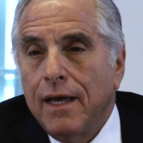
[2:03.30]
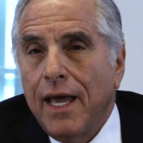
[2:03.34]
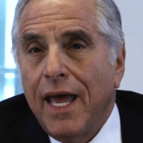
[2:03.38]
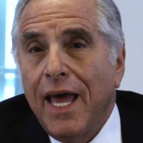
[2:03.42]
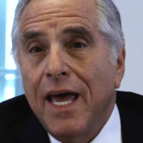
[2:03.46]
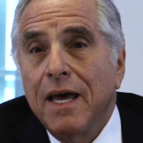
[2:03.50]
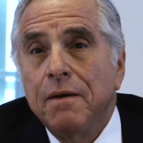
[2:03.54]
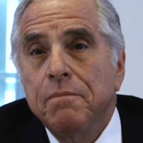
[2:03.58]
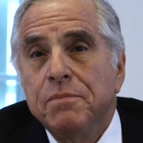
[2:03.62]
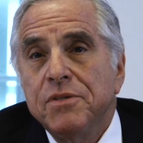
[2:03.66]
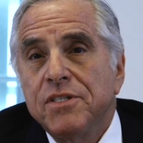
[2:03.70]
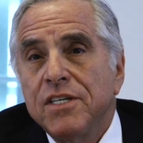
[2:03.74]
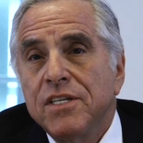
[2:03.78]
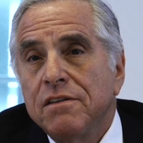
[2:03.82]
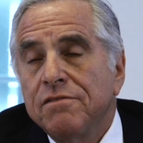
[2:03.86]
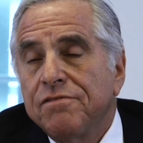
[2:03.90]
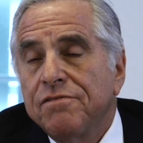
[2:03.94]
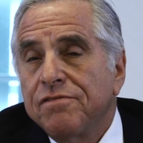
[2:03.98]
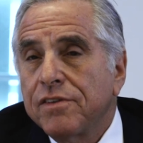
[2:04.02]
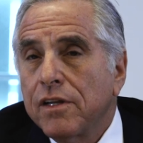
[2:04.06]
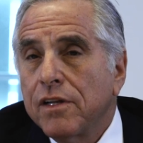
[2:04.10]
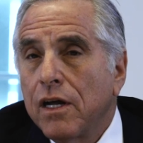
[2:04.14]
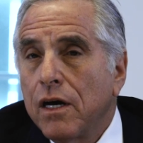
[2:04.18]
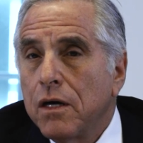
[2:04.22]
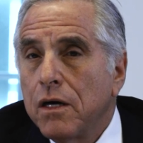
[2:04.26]
ebbs and
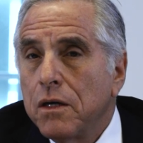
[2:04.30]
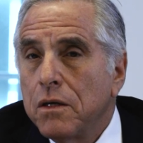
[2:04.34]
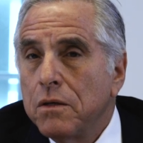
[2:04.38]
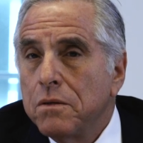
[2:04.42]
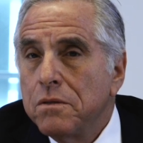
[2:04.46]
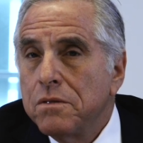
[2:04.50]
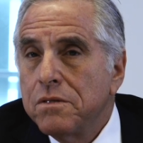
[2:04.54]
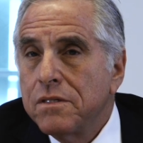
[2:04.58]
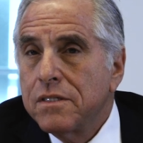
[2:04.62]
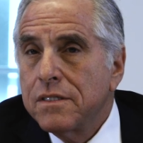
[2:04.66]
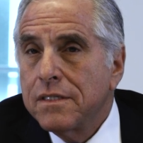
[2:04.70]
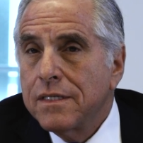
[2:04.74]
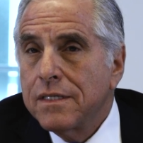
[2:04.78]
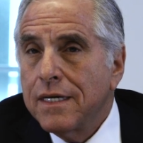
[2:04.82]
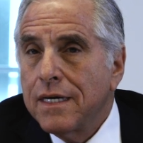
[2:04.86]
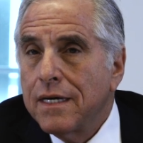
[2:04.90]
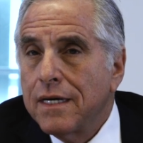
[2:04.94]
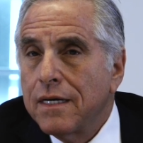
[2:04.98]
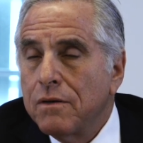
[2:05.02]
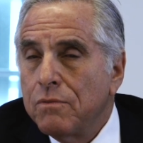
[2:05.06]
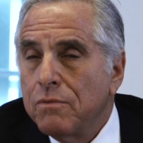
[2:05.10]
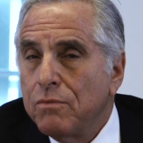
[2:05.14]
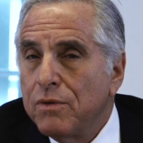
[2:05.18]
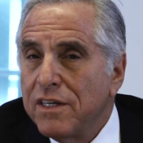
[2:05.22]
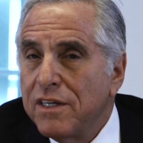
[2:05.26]
flows,
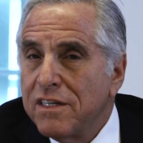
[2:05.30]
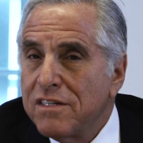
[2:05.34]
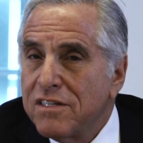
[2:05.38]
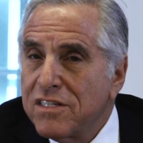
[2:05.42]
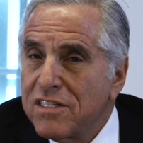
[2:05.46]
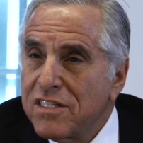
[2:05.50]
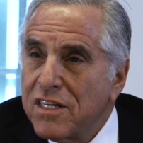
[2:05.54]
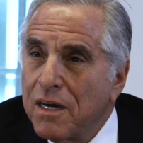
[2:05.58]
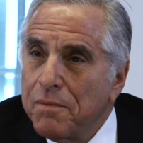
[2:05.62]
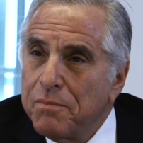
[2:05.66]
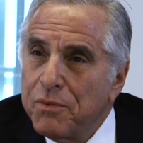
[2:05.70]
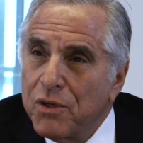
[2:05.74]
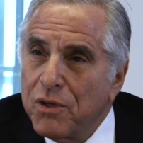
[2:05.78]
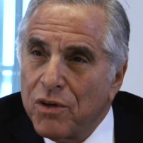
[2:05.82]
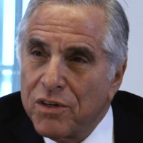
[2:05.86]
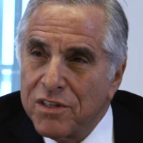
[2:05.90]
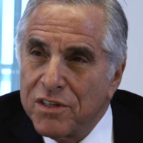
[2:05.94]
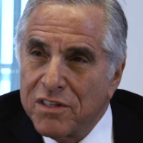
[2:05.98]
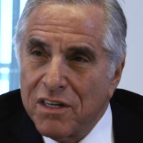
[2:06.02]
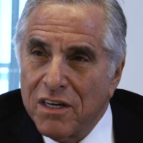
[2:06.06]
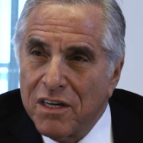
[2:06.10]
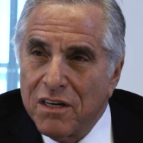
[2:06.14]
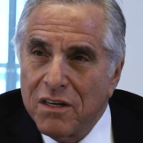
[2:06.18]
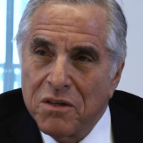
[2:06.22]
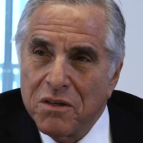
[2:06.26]
we stubbed our
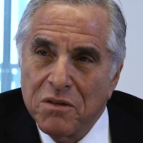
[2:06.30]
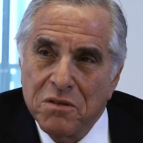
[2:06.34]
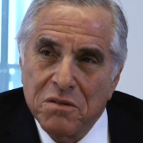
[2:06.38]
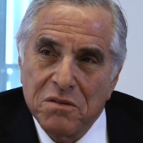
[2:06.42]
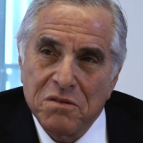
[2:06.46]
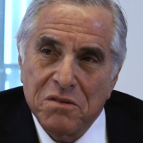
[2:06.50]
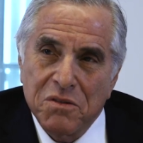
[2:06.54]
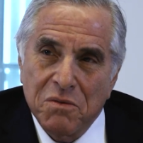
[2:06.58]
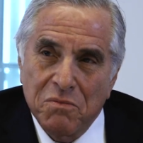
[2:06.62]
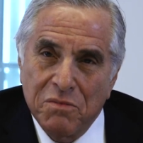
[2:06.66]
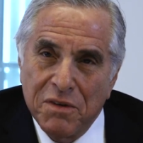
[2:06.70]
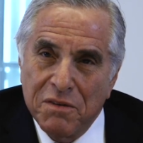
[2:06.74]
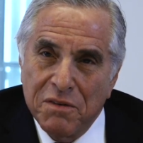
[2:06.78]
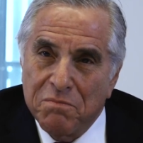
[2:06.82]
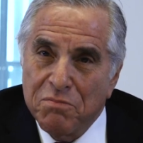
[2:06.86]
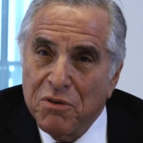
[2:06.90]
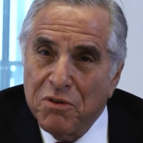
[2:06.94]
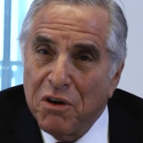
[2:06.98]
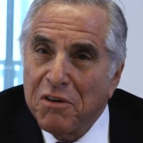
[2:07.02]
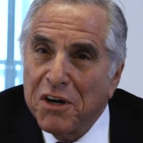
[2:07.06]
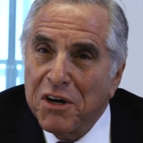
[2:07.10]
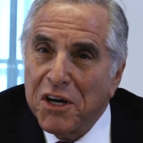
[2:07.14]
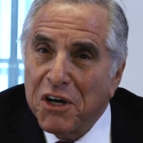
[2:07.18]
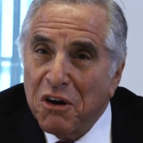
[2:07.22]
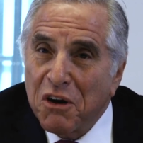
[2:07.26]
toes, we've
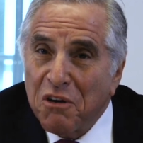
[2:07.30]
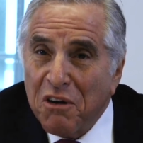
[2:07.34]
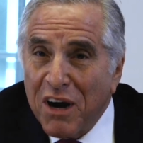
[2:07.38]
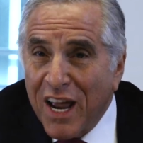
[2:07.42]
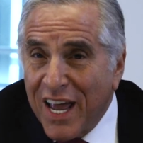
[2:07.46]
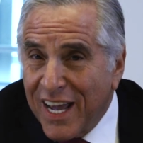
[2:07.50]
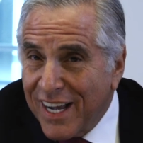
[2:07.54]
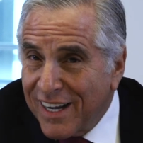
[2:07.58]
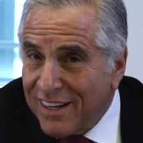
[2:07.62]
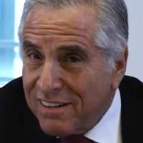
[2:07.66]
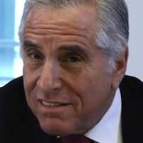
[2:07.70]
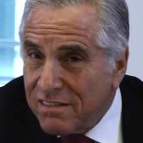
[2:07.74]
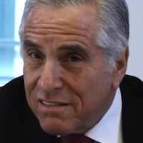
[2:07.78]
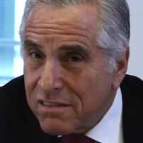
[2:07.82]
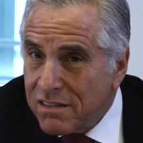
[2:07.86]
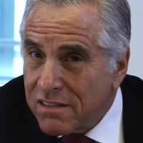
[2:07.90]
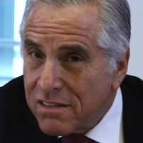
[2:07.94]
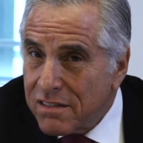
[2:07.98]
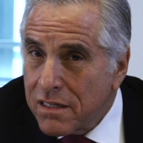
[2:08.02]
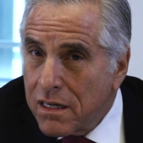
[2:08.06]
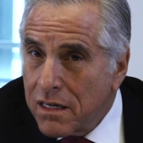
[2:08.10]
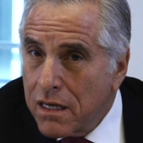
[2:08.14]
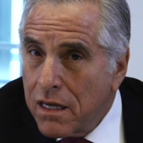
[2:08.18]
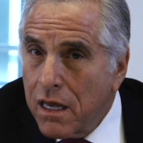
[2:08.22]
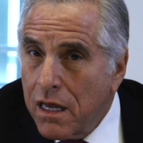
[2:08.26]
broken our
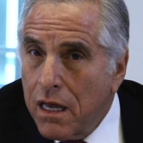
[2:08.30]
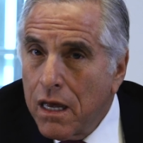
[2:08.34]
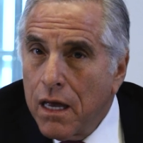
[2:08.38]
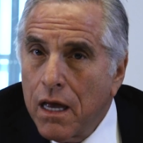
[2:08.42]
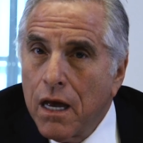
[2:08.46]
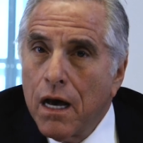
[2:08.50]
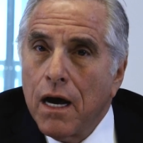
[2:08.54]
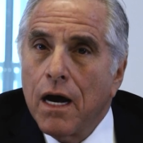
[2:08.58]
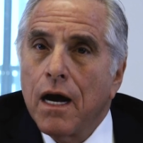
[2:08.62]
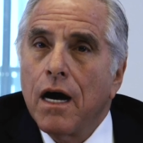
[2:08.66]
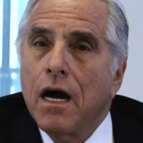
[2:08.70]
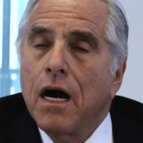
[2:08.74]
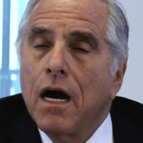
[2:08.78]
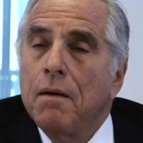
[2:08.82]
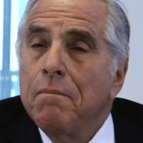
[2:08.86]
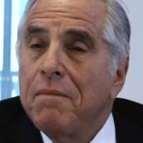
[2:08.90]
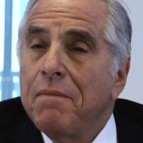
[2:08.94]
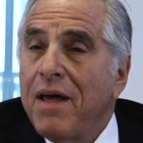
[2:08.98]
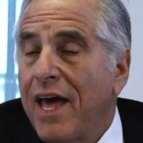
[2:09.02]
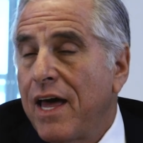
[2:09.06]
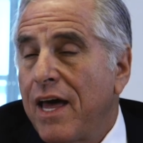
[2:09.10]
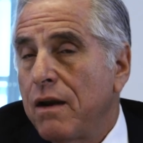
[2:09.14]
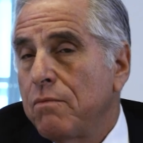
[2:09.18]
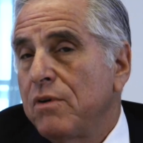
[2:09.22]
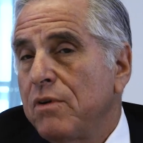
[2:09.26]
ankles,
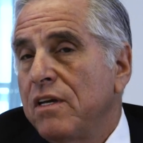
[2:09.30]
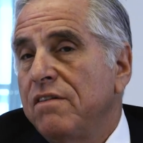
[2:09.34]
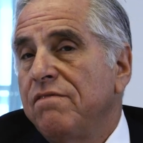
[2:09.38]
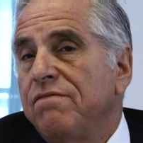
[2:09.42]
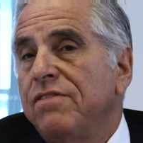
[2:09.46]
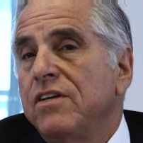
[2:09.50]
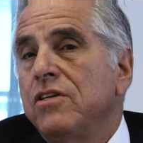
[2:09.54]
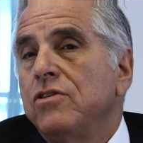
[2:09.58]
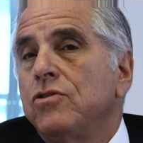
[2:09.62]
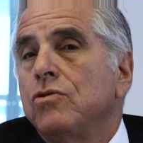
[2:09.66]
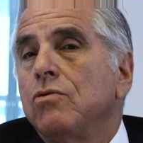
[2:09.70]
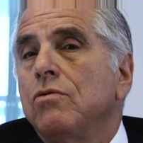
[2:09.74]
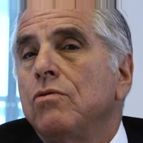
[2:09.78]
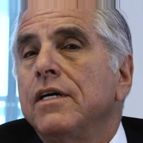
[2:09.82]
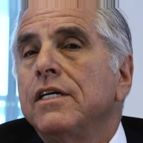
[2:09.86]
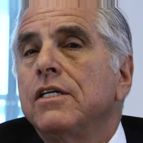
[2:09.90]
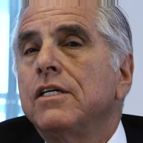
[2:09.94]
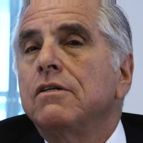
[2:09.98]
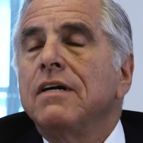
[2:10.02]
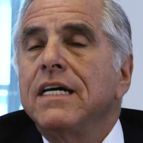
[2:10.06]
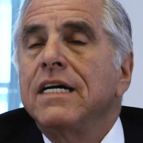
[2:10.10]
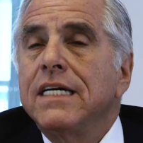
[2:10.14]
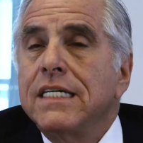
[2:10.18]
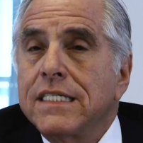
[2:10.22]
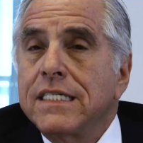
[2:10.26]
and we've enjoyed
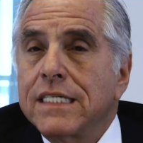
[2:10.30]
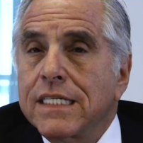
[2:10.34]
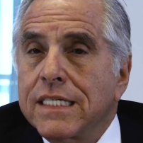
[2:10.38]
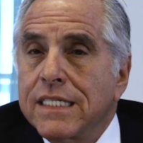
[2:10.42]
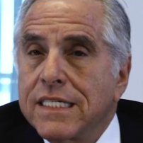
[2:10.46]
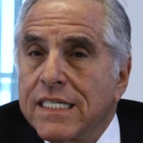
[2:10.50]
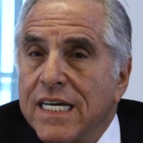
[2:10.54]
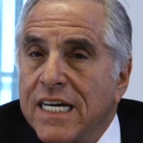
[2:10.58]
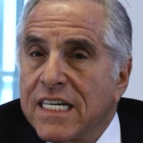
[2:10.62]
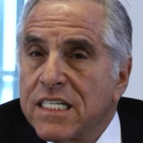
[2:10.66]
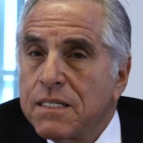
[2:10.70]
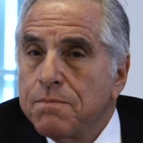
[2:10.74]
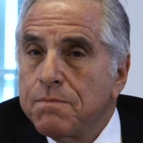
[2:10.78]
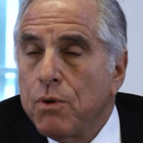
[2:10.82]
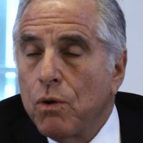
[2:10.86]
great success.